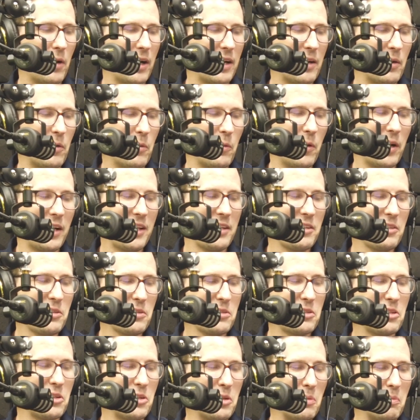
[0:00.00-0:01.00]
What did
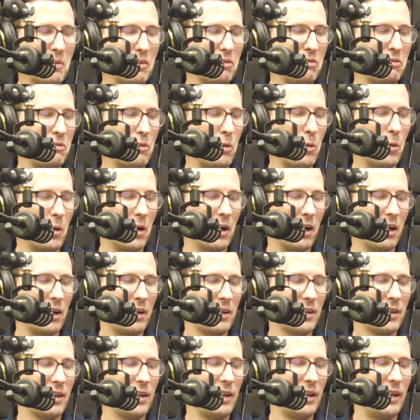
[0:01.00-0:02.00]
you do
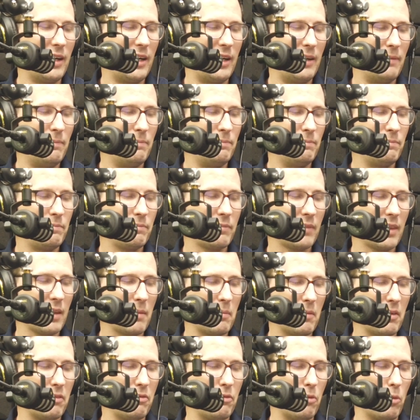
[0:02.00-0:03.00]
before
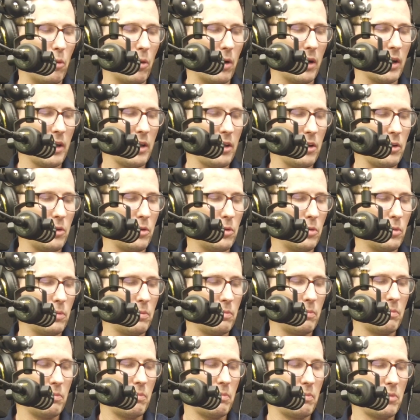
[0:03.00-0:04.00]
you
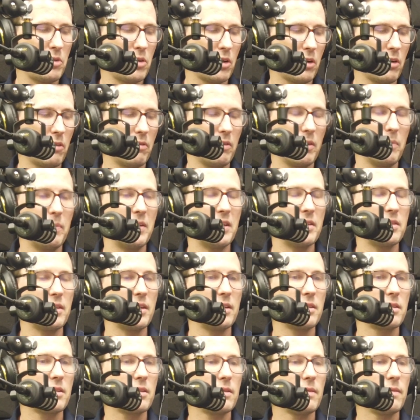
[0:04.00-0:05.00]
took over the
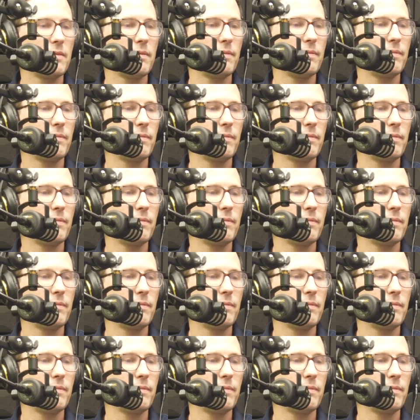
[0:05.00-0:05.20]
business?